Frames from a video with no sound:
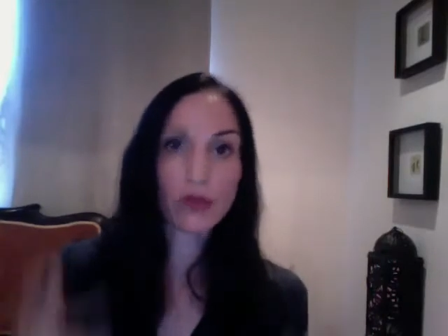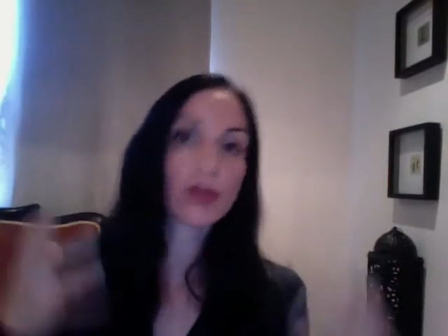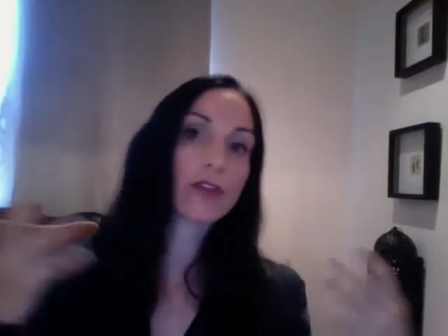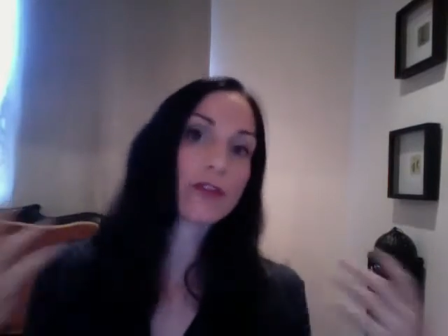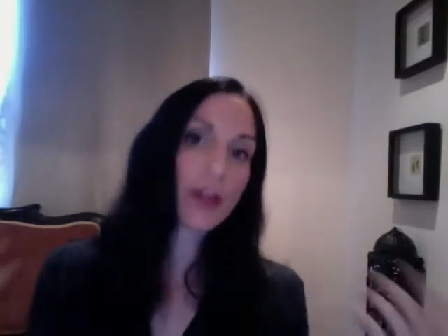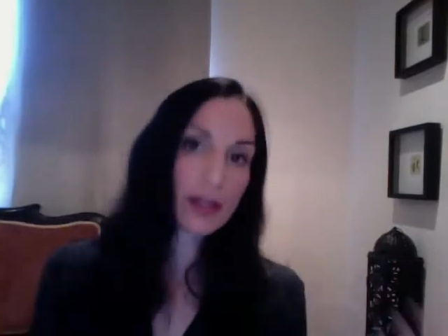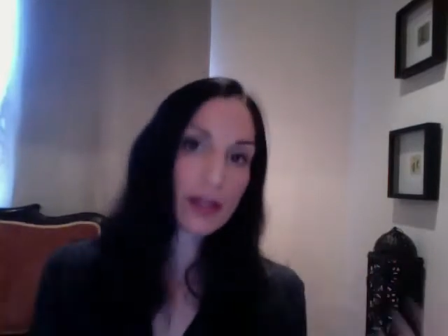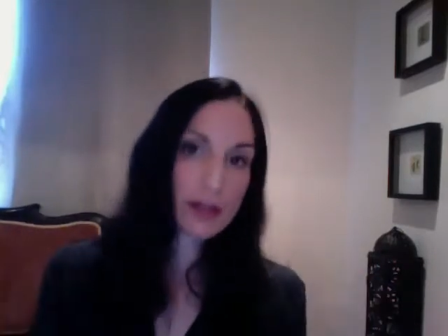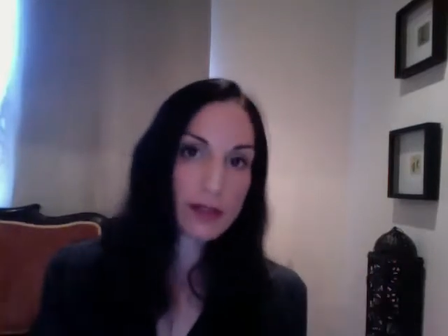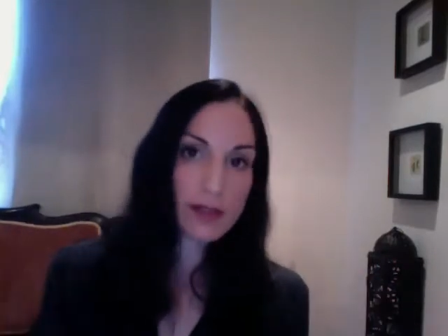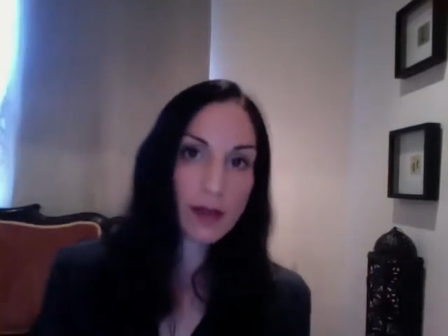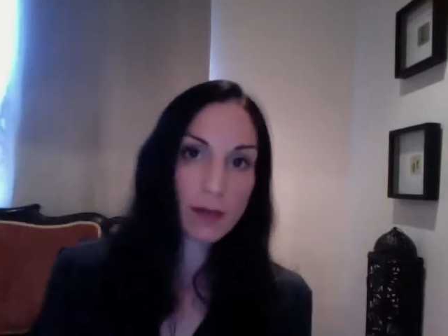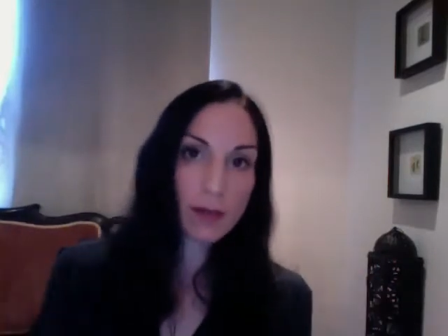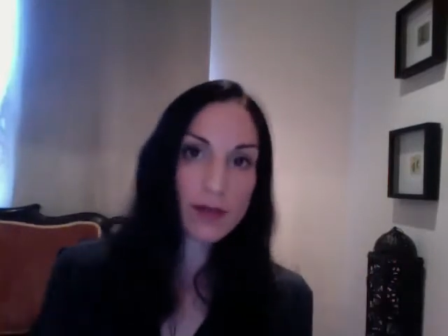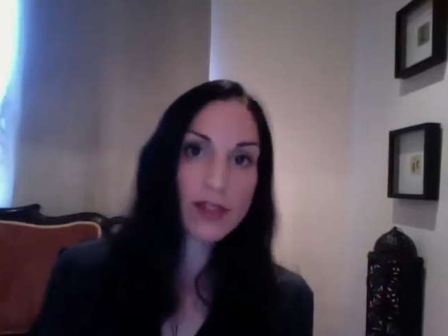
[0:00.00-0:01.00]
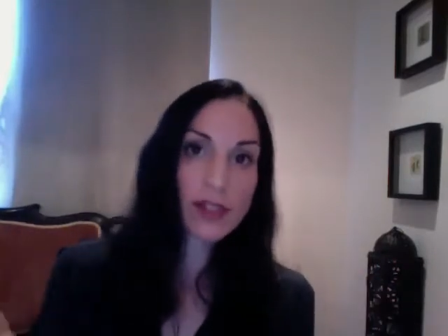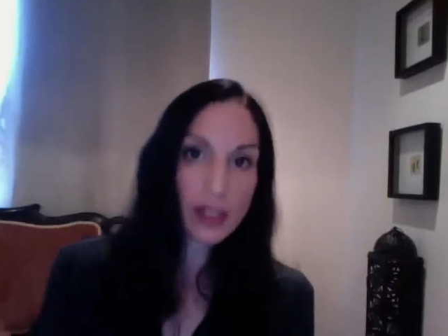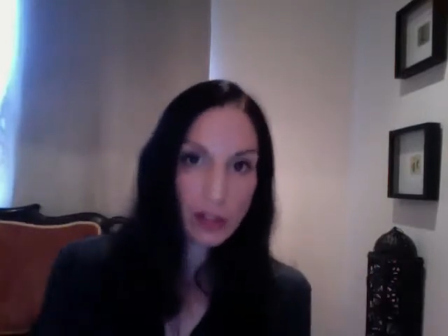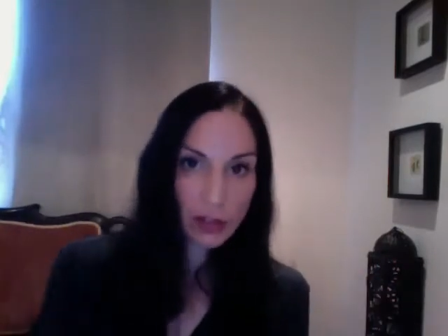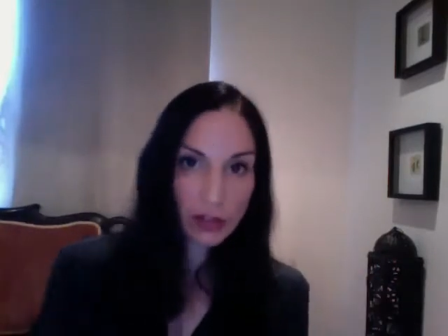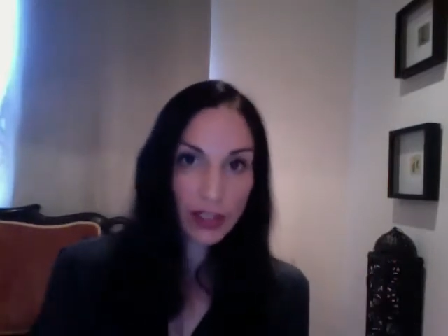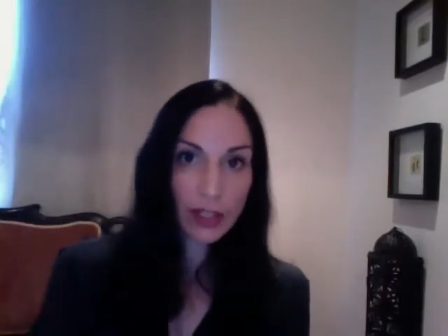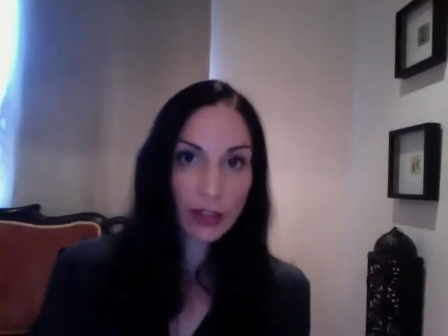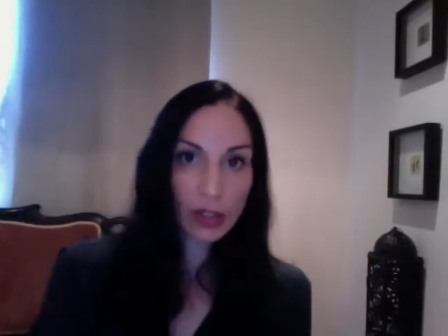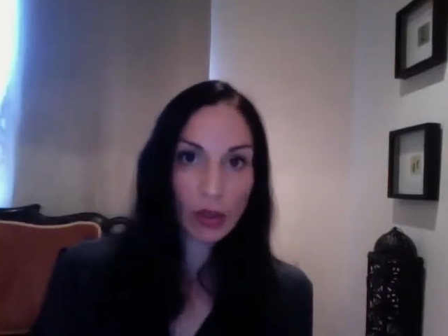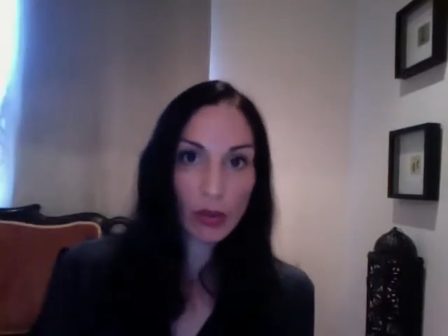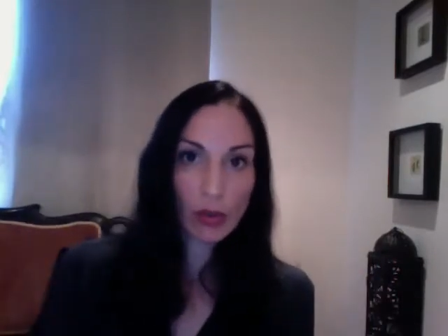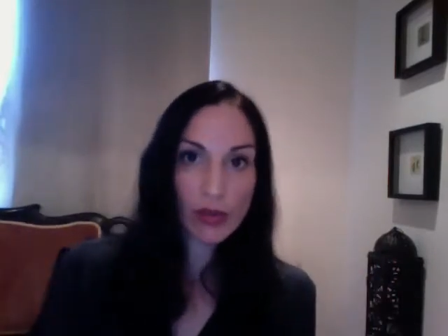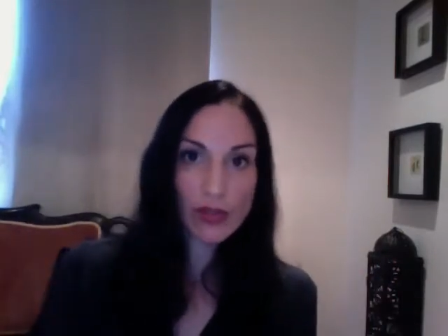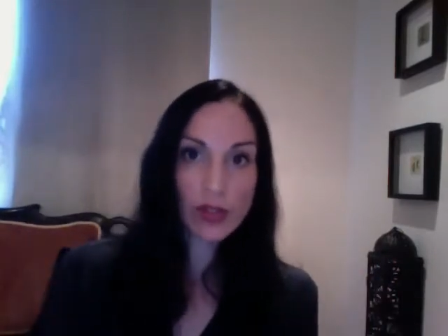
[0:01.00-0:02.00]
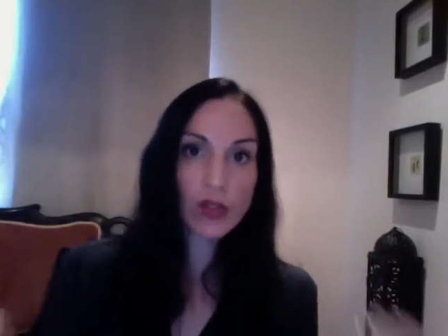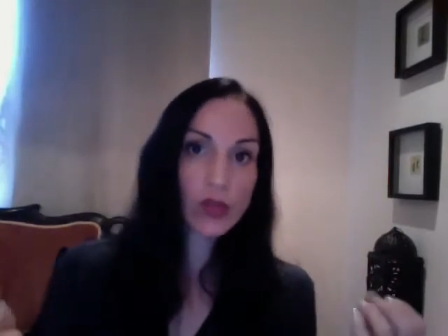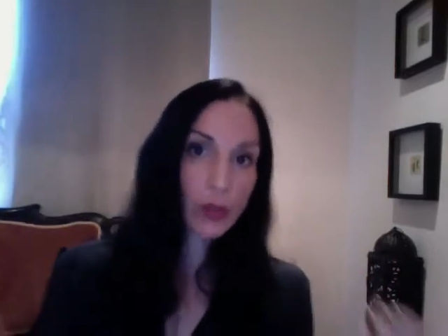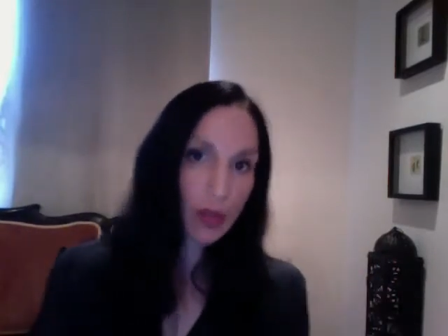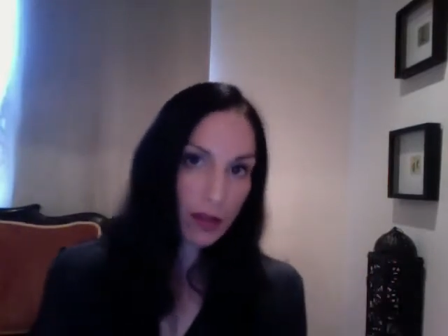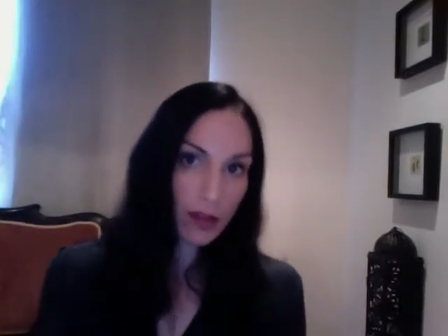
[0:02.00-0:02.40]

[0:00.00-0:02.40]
although you'll find some single-layer corsets